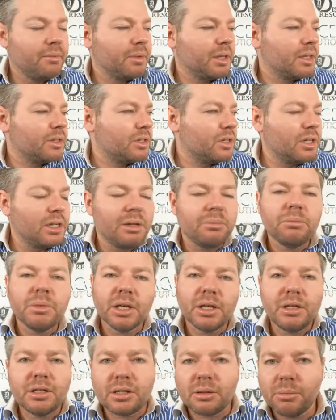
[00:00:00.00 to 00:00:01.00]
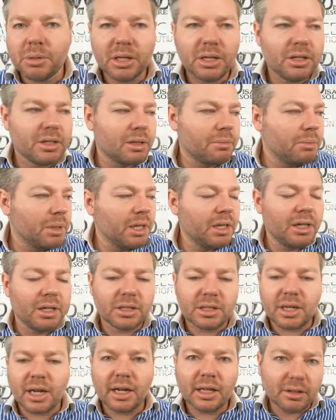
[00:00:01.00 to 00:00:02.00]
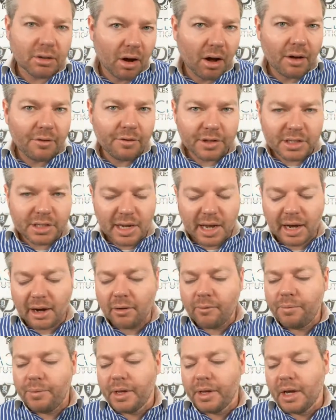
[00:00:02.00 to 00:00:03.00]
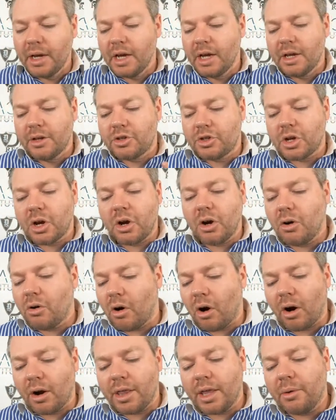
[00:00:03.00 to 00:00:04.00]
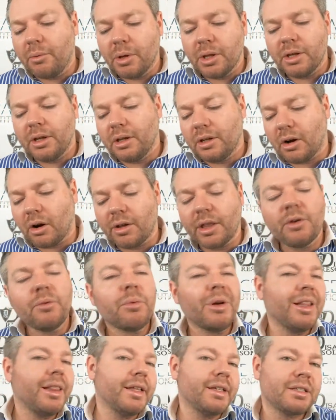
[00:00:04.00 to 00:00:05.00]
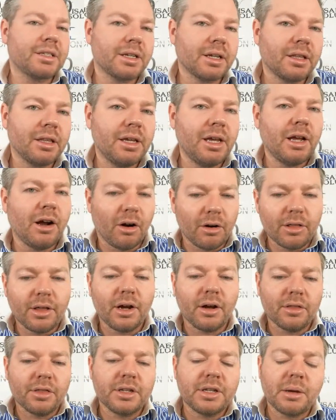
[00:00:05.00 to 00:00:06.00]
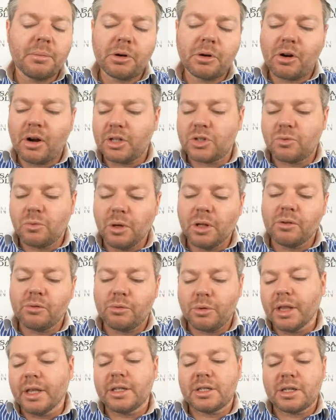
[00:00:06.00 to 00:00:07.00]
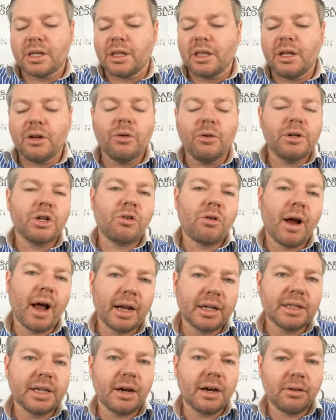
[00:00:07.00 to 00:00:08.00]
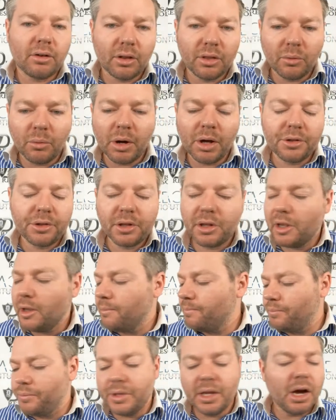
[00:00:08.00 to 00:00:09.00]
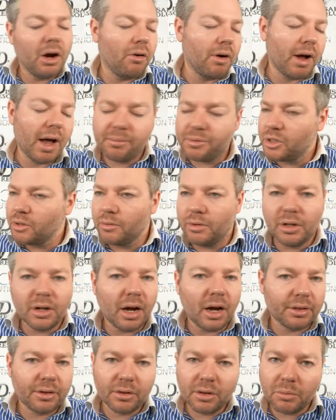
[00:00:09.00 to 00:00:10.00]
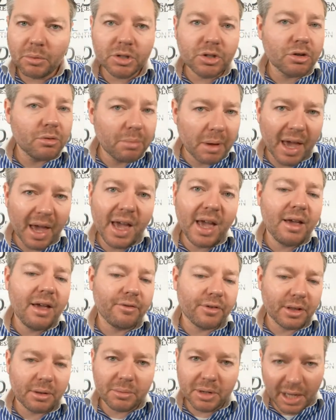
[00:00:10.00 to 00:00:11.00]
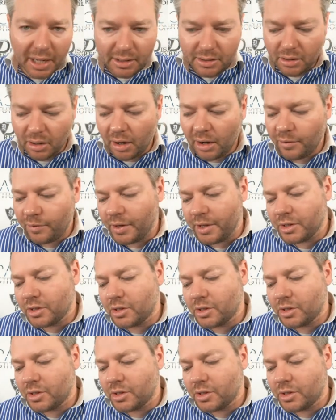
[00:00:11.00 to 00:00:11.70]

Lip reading: Because you need millions and millions and millions to get into office now. So are they willing? Are the Democrats realistically going to crack down on the wealthy? No, absolutely not. They're the ones who pay for them to get into office.